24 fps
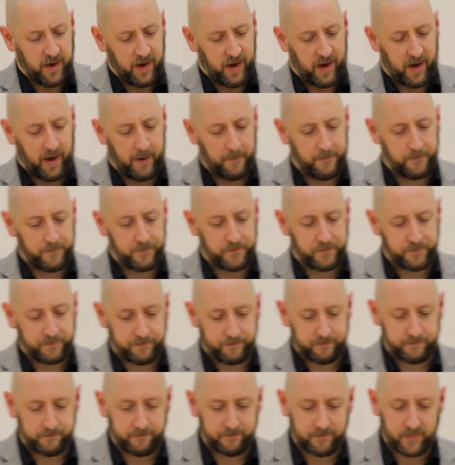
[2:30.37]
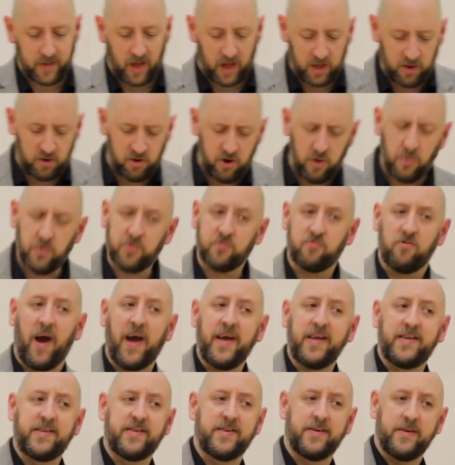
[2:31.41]
And Hugh was
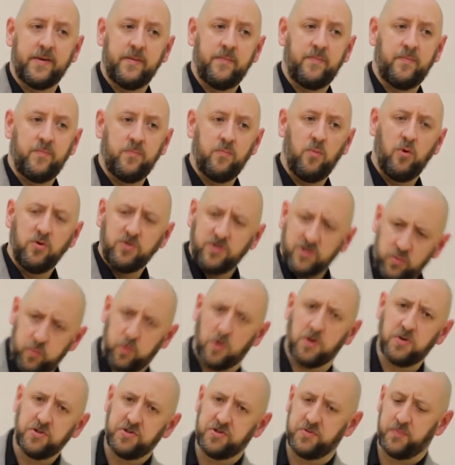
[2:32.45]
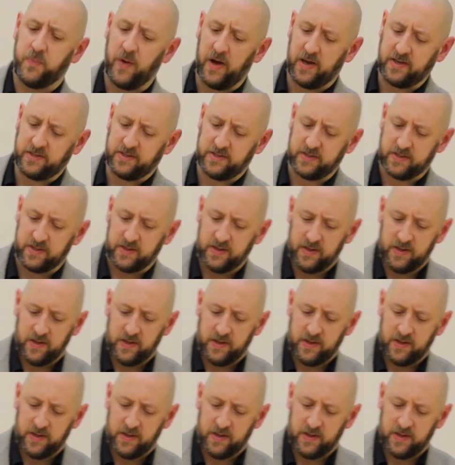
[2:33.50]
right. Moses was special,